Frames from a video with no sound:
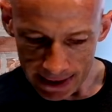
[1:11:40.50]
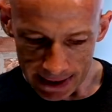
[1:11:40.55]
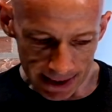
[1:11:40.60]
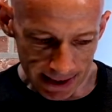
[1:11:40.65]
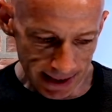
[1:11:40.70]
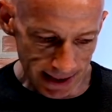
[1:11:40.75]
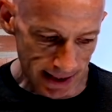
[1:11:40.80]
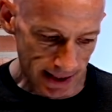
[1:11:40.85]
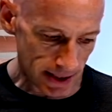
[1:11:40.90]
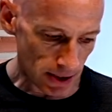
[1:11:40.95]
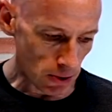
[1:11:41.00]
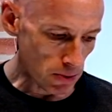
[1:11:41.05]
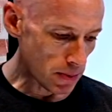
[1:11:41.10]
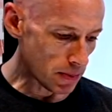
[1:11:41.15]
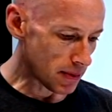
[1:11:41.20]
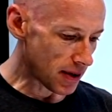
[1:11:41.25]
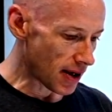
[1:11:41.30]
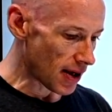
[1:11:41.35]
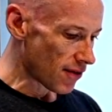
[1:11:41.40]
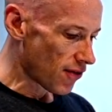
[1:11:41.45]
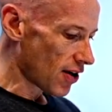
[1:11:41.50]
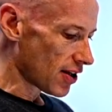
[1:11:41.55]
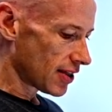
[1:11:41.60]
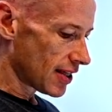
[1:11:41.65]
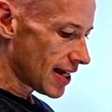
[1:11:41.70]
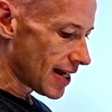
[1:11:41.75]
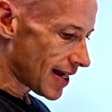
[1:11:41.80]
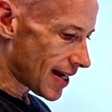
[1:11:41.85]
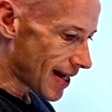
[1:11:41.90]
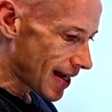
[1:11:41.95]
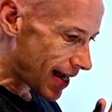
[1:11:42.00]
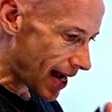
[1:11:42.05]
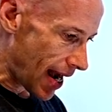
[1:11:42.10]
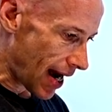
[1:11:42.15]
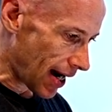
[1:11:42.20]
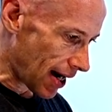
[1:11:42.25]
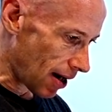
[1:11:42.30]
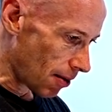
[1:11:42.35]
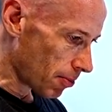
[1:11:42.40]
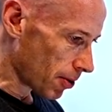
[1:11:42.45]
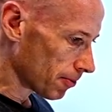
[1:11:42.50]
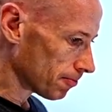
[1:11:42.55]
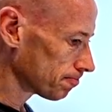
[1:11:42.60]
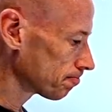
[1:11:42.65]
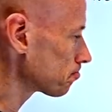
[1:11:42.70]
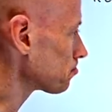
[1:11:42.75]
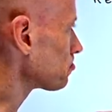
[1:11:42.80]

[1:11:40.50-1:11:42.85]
So if I think GitHub,